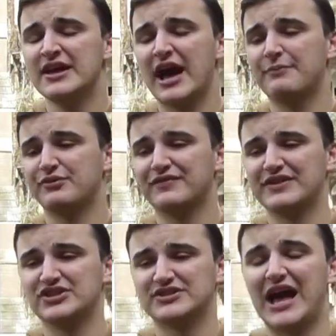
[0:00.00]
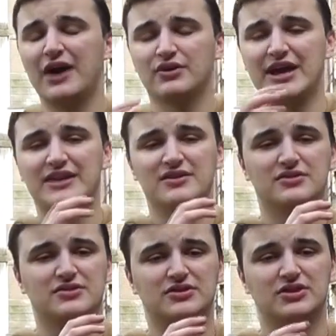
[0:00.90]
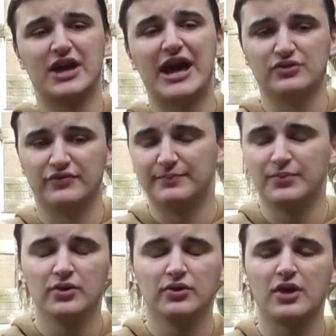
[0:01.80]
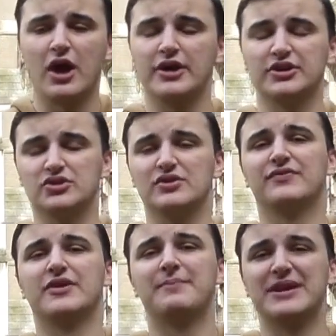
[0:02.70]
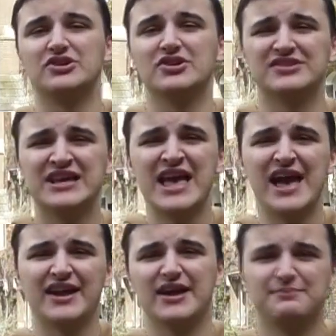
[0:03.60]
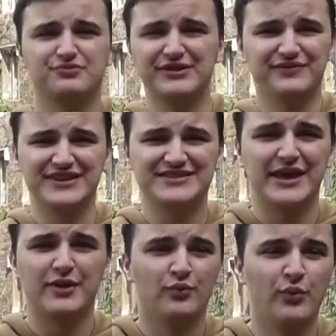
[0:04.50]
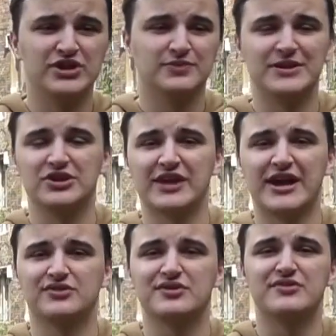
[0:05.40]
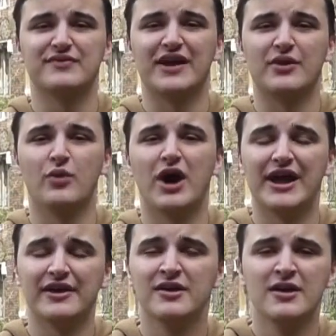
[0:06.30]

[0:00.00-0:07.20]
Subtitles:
I briefly just outlined the title of the book, the two different opinions, and I briefly said which opinion I agreed with and why.